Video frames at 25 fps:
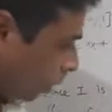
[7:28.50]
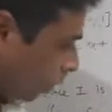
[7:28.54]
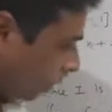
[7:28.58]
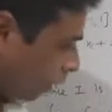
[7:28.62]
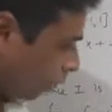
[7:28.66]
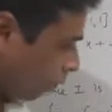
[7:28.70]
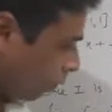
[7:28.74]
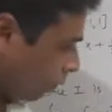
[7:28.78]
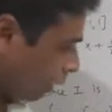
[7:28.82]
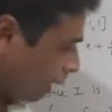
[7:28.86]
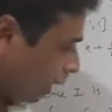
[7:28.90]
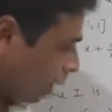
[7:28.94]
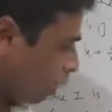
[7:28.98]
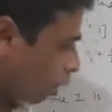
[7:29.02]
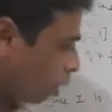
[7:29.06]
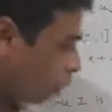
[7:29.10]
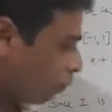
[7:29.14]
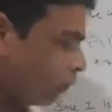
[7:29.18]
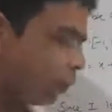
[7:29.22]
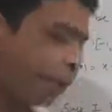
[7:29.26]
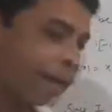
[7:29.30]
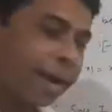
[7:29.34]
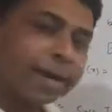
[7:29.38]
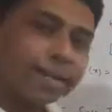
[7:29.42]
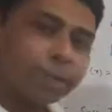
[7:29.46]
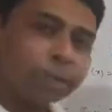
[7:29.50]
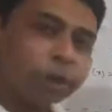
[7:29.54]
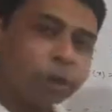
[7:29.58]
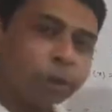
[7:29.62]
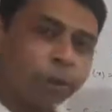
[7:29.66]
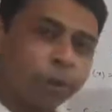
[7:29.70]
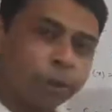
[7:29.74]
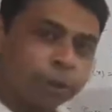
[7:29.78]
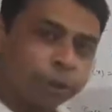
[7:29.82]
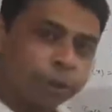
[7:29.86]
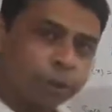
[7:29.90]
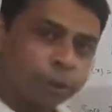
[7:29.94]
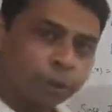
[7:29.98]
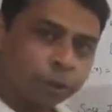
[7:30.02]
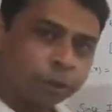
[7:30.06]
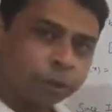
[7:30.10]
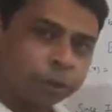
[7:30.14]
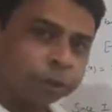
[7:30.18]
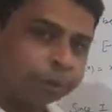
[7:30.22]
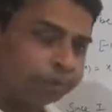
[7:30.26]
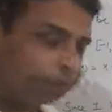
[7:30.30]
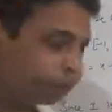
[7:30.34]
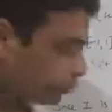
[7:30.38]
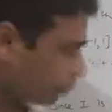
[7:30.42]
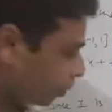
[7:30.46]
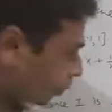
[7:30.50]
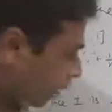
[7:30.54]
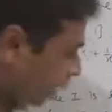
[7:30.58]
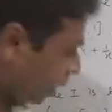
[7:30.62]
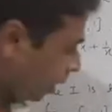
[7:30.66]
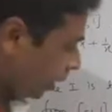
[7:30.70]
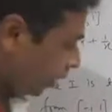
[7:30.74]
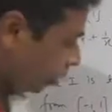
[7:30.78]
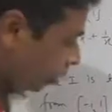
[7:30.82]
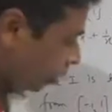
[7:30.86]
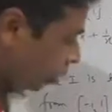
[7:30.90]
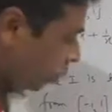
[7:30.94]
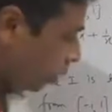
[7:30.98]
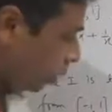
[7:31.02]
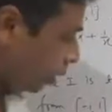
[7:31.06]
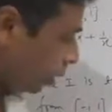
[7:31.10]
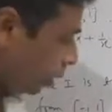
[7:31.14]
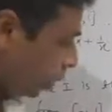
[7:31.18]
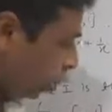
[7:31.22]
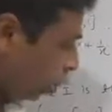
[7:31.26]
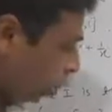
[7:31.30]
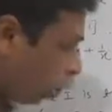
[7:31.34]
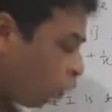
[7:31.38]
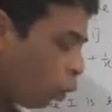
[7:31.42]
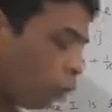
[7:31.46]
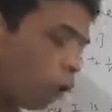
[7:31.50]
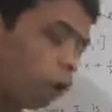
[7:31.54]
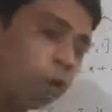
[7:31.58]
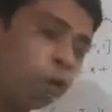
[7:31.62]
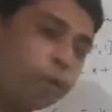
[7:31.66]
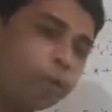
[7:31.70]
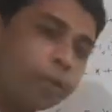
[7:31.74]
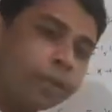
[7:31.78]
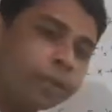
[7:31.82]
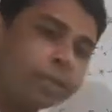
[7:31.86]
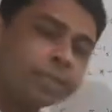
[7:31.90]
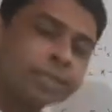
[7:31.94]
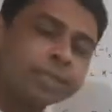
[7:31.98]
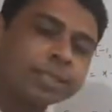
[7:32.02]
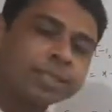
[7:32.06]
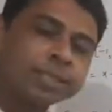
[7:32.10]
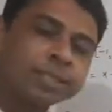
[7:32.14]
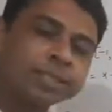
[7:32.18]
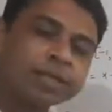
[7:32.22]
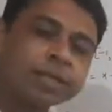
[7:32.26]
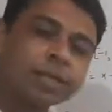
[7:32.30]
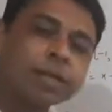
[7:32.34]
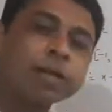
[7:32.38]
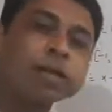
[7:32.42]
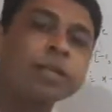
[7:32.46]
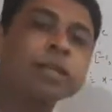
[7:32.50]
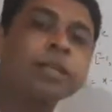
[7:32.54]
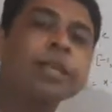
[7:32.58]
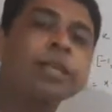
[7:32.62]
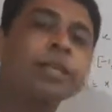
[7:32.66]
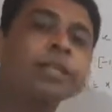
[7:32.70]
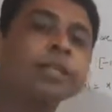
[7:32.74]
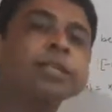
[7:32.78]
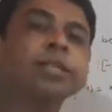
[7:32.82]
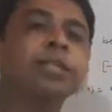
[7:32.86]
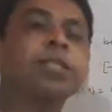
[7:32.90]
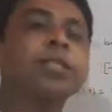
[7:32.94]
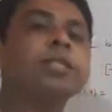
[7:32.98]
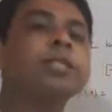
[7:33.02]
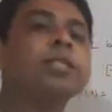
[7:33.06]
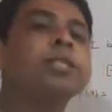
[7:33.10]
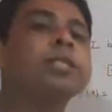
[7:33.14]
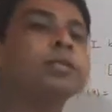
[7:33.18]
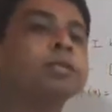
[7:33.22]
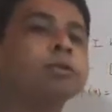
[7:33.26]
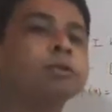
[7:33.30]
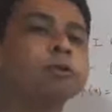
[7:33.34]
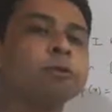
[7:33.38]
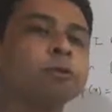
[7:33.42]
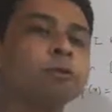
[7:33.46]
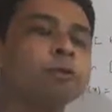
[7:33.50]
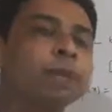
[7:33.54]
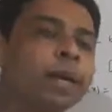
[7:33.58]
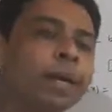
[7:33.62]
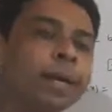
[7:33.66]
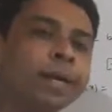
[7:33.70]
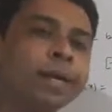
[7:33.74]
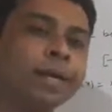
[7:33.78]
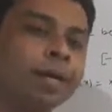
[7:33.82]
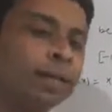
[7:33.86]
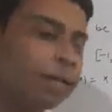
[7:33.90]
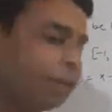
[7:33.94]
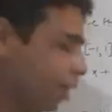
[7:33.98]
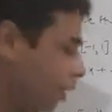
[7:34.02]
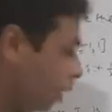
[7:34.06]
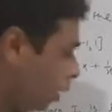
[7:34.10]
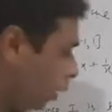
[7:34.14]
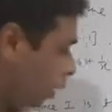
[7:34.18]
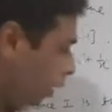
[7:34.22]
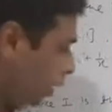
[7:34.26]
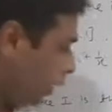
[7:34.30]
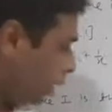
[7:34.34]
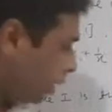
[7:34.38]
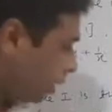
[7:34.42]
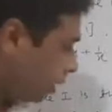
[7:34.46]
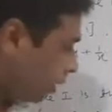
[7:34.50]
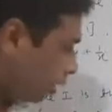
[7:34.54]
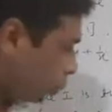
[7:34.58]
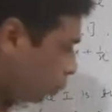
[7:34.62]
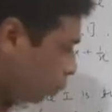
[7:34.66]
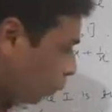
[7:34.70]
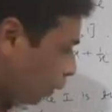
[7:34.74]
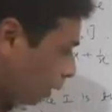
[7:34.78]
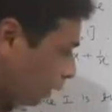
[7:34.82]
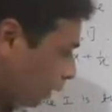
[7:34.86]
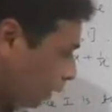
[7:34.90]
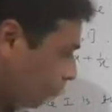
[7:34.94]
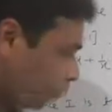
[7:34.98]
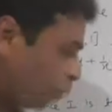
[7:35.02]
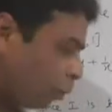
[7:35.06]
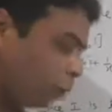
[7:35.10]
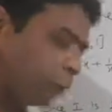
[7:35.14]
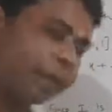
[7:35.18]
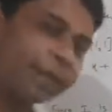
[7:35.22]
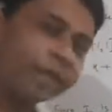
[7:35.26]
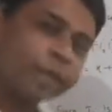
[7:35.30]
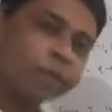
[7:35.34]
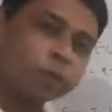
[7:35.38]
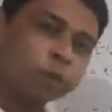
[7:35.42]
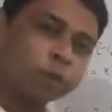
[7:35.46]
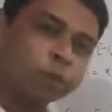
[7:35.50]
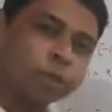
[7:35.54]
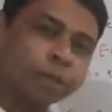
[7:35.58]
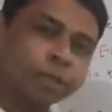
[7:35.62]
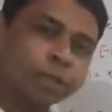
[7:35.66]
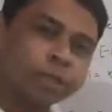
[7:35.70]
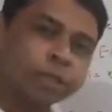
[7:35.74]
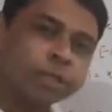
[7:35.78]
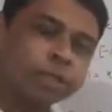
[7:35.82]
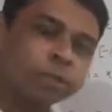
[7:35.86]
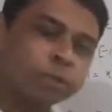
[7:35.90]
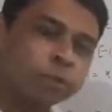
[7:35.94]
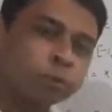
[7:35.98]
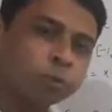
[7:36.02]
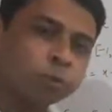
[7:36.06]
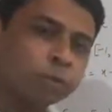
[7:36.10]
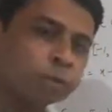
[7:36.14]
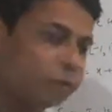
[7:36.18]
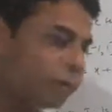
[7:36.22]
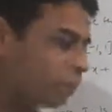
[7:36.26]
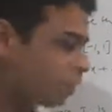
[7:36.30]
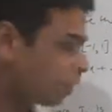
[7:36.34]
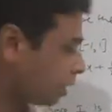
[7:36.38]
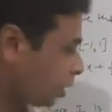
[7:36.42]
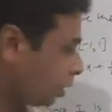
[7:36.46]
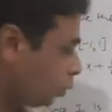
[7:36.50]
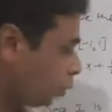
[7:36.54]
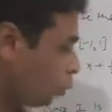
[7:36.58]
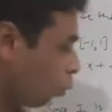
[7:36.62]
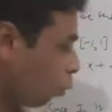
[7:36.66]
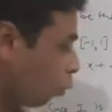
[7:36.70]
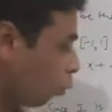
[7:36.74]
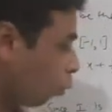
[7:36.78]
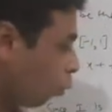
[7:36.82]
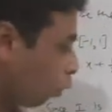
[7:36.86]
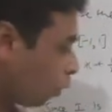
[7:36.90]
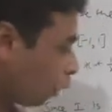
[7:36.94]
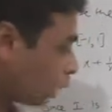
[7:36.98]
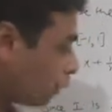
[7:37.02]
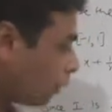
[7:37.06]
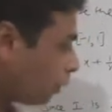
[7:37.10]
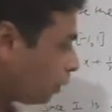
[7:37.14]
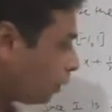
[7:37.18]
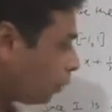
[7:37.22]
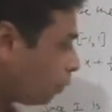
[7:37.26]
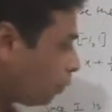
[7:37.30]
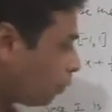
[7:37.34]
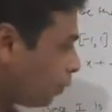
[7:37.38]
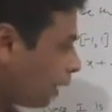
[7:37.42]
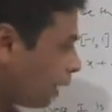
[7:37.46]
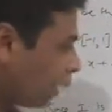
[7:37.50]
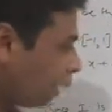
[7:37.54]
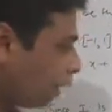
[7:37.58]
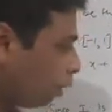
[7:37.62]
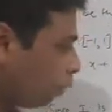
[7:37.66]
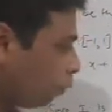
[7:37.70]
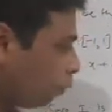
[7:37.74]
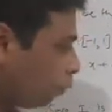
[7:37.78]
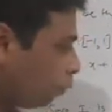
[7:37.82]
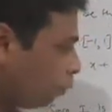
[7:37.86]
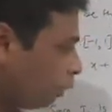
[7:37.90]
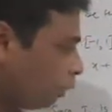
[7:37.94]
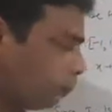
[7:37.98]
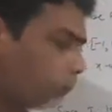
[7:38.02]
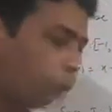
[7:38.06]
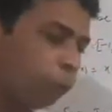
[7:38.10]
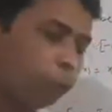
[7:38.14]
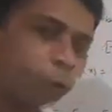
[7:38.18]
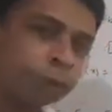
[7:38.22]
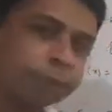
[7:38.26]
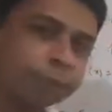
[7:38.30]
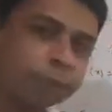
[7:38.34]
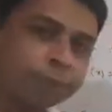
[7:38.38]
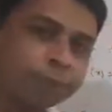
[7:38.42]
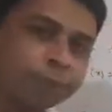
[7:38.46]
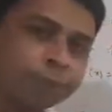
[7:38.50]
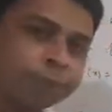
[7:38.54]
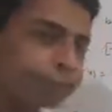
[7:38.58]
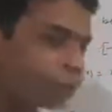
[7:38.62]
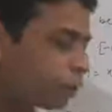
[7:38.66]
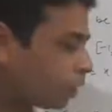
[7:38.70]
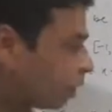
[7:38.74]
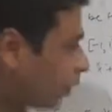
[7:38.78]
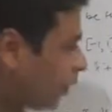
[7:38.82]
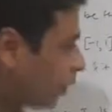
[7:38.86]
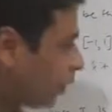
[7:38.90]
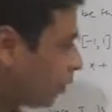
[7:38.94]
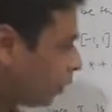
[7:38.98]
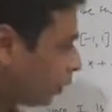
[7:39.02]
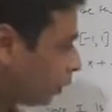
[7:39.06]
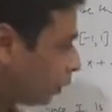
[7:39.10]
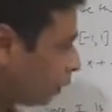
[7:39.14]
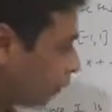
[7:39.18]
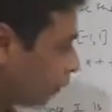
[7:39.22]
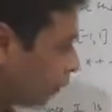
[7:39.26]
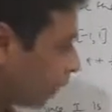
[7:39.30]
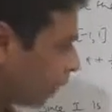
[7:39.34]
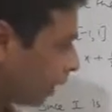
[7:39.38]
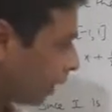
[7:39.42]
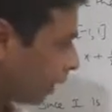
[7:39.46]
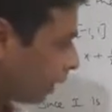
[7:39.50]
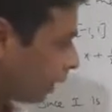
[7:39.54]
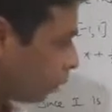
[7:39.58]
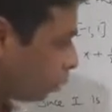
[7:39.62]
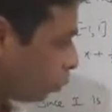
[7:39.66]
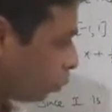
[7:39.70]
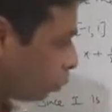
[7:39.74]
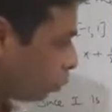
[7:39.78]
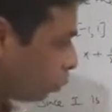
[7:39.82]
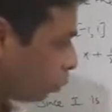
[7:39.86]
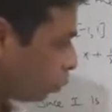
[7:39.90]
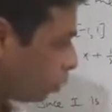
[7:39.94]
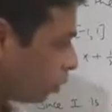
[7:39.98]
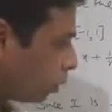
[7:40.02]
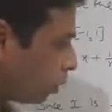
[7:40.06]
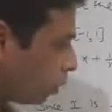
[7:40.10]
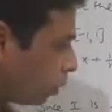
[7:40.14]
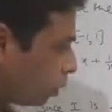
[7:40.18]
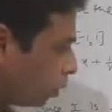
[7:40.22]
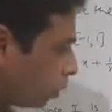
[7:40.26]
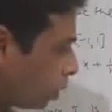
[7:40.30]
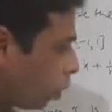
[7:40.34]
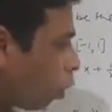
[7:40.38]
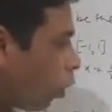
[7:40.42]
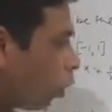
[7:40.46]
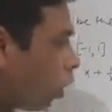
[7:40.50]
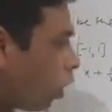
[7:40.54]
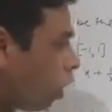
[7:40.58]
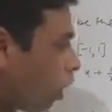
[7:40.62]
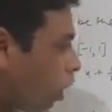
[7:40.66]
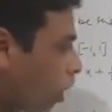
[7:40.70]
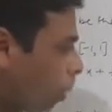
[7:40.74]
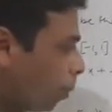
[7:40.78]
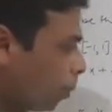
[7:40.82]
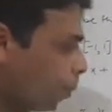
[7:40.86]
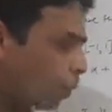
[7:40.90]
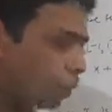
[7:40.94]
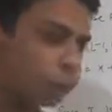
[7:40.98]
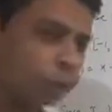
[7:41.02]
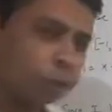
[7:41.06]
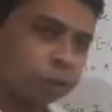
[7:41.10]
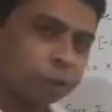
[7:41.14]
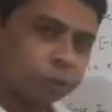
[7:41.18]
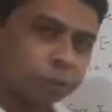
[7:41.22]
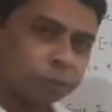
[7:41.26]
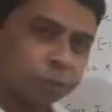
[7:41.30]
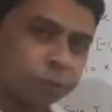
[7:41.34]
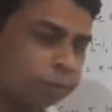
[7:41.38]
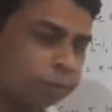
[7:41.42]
the value of x you will put, it will always greater than 0. Why? It is 1 upon x square. Students, whatever the value you will put, even of a negative or a positive,